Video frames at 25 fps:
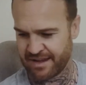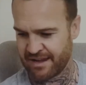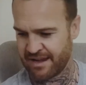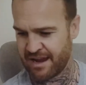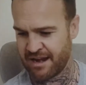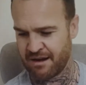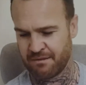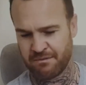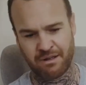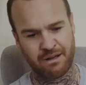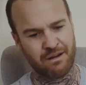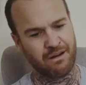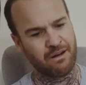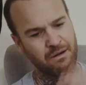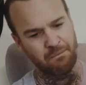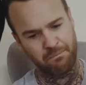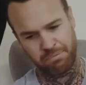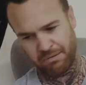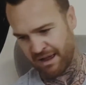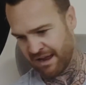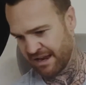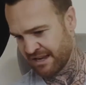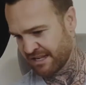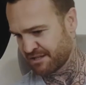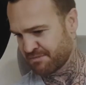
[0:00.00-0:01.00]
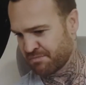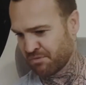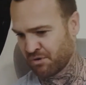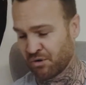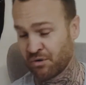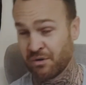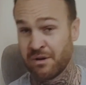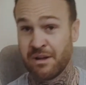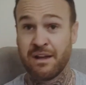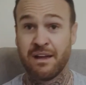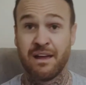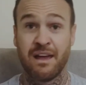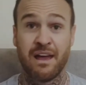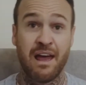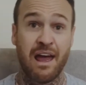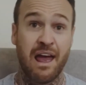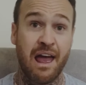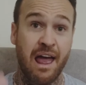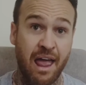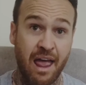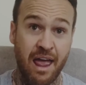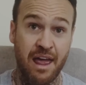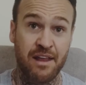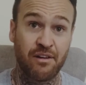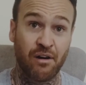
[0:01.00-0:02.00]
And I'm like, I'm playing small,
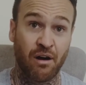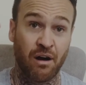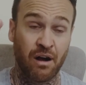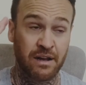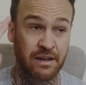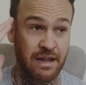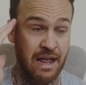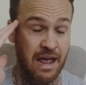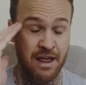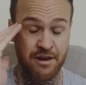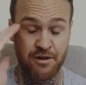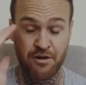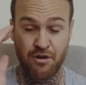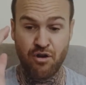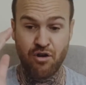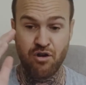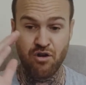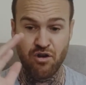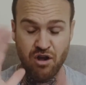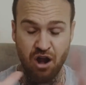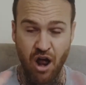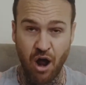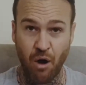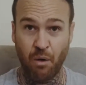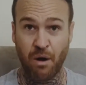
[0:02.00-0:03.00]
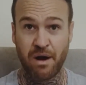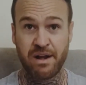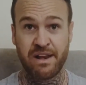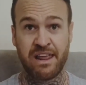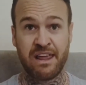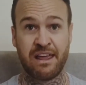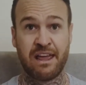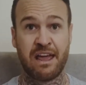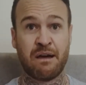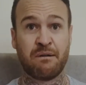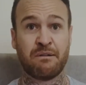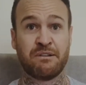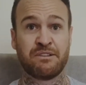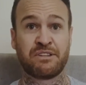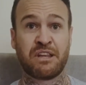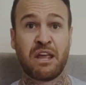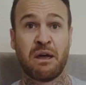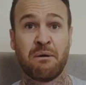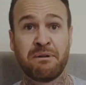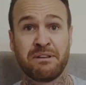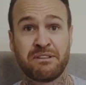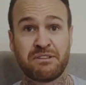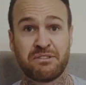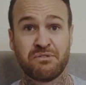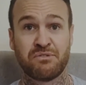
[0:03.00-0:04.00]
and I had no idea how I was
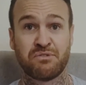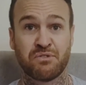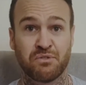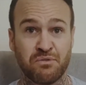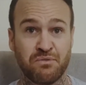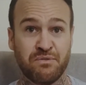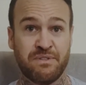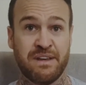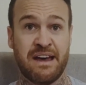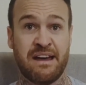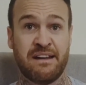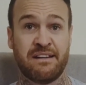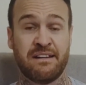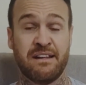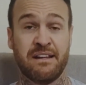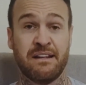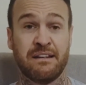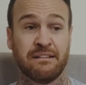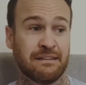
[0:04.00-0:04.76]
going to do that.